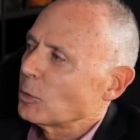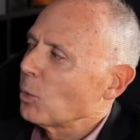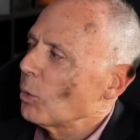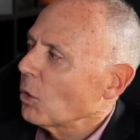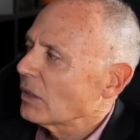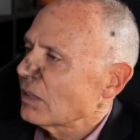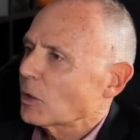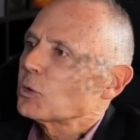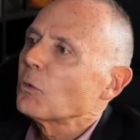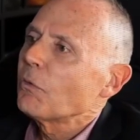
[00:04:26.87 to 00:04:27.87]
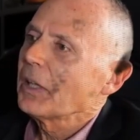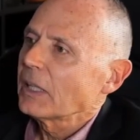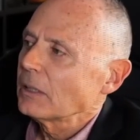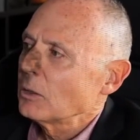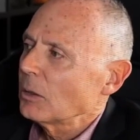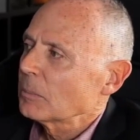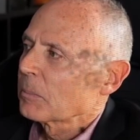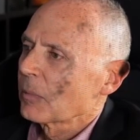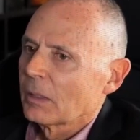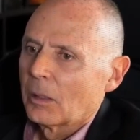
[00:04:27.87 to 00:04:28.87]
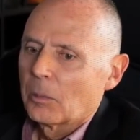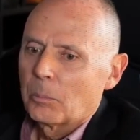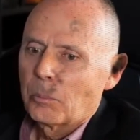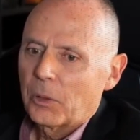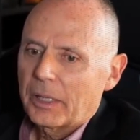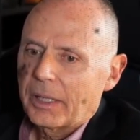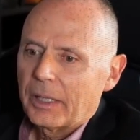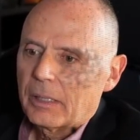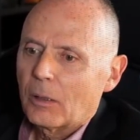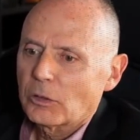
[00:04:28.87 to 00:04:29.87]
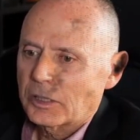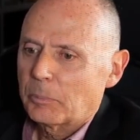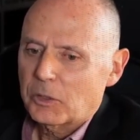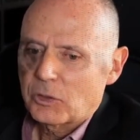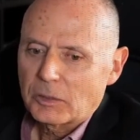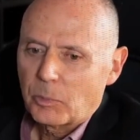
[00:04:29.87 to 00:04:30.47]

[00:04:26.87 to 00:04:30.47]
That you are suffering because other people can be harmed by you.